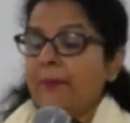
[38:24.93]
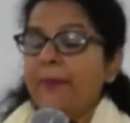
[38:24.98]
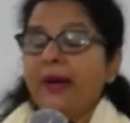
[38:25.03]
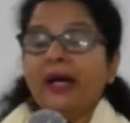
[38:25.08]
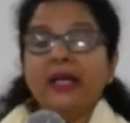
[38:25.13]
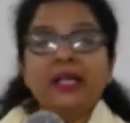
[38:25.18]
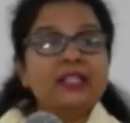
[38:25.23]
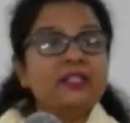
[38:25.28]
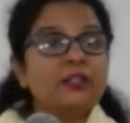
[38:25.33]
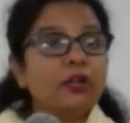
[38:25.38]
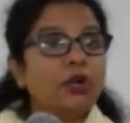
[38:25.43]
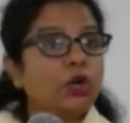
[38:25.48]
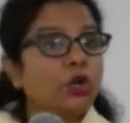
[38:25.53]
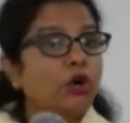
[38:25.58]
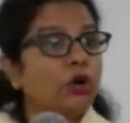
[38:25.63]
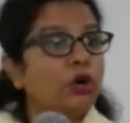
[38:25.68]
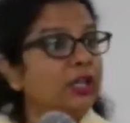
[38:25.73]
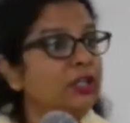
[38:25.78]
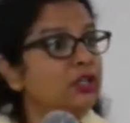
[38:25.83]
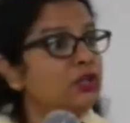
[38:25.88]
But it's
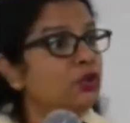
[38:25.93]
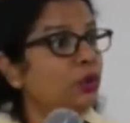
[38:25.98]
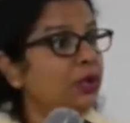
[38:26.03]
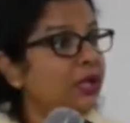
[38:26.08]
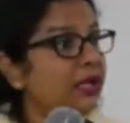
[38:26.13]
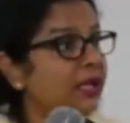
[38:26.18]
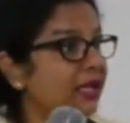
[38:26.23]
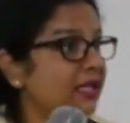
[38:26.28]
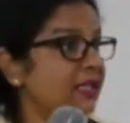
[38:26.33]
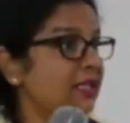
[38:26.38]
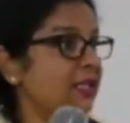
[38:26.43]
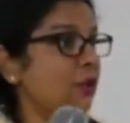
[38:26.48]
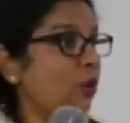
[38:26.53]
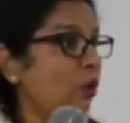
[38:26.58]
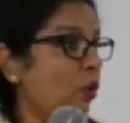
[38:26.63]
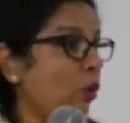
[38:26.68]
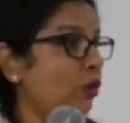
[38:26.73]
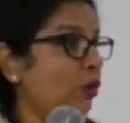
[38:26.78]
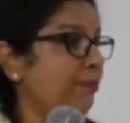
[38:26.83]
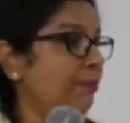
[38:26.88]
according to his
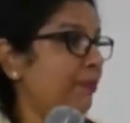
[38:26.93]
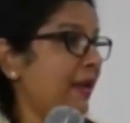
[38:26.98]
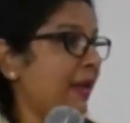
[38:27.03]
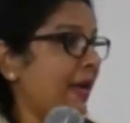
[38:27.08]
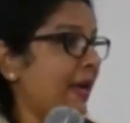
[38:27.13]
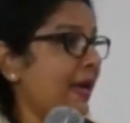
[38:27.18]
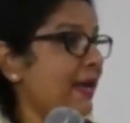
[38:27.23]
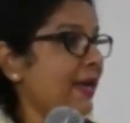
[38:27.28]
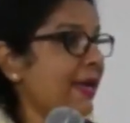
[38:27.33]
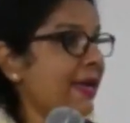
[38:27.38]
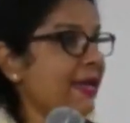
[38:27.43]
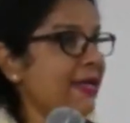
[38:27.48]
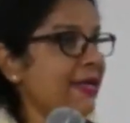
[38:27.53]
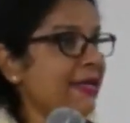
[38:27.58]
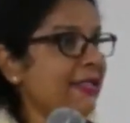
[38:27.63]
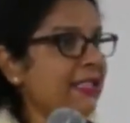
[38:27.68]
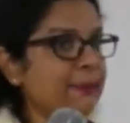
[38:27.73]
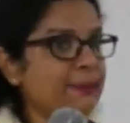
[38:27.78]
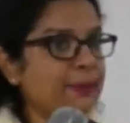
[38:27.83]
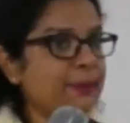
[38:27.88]
own plan and
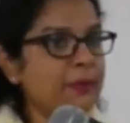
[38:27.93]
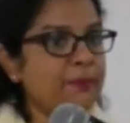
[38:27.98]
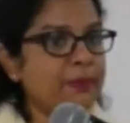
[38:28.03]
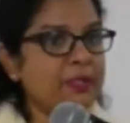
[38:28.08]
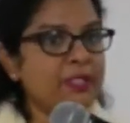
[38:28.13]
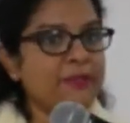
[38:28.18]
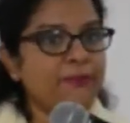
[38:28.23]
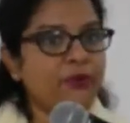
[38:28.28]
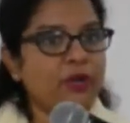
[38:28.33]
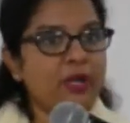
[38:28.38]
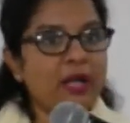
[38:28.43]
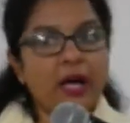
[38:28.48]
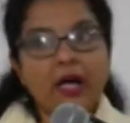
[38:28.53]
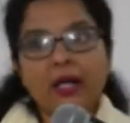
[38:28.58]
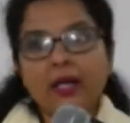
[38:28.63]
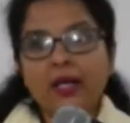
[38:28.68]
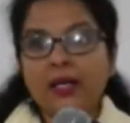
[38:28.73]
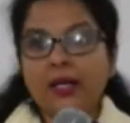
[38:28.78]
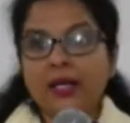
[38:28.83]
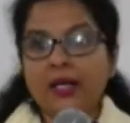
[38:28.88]
his purpose for
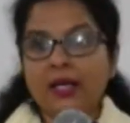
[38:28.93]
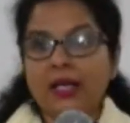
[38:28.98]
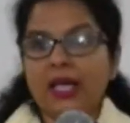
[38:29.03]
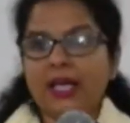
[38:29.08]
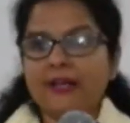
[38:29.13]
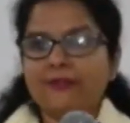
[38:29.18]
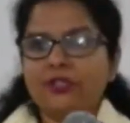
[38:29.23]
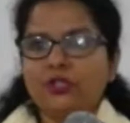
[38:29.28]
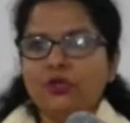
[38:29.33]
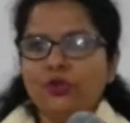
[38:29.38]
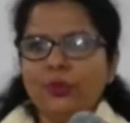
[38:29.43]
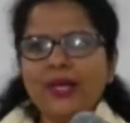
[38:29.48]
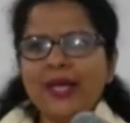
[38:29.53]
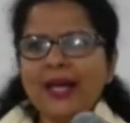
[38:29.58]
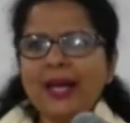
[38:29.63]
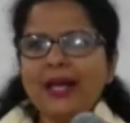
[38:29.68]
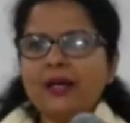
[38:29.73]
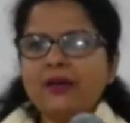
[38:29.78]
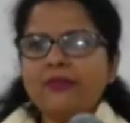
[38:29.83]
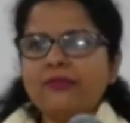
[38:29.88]
our lives. Do we
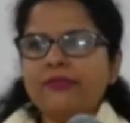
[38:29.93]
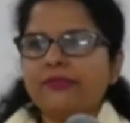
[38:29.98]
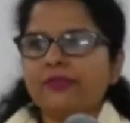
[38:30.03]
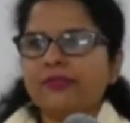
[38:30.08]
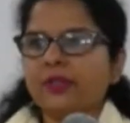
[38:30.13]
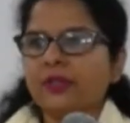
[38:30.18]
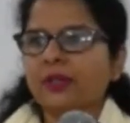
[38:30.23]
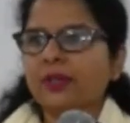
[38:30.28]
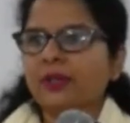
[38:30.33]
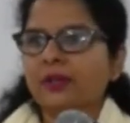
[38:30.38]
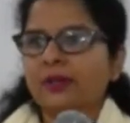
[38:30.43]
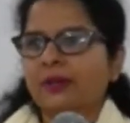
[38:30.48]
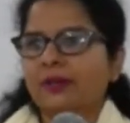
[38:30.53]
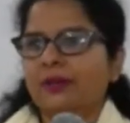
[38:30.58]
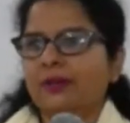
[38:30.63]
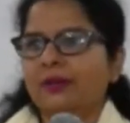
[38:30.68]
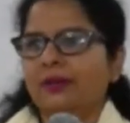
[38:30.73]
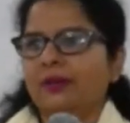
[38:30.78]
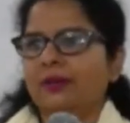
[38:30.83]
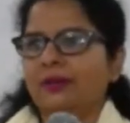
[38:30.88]
have
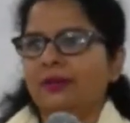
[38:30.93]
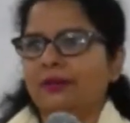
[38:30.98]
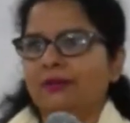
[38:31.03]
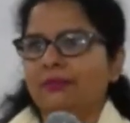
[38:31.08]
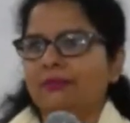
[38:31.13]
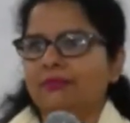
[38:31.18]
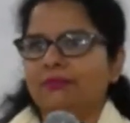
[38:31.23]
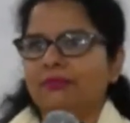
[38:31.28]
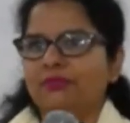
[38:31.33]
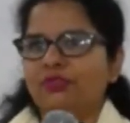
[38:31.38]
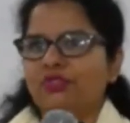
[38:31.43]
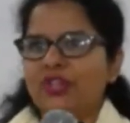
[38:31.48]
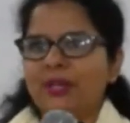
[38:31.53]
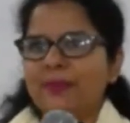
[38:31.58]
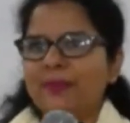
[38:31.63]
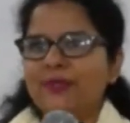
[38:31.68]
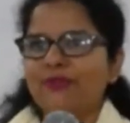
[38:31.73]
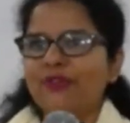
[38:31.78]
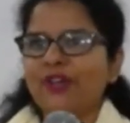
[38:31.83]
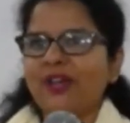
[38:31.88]
uh,
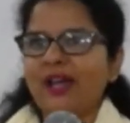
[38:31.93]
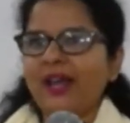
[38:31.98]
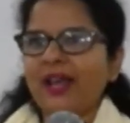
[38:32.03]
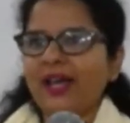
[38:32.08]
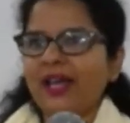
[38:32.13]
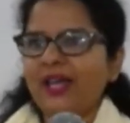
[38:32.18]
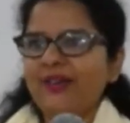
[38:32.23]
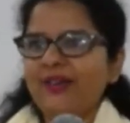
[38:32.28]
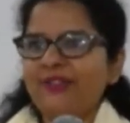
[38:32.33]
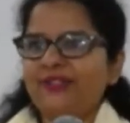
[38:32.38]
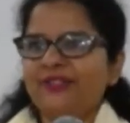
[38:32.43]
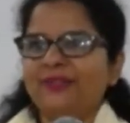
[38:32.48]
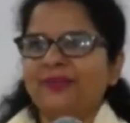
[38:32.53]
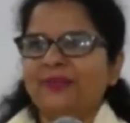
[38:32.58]
dreams for our life?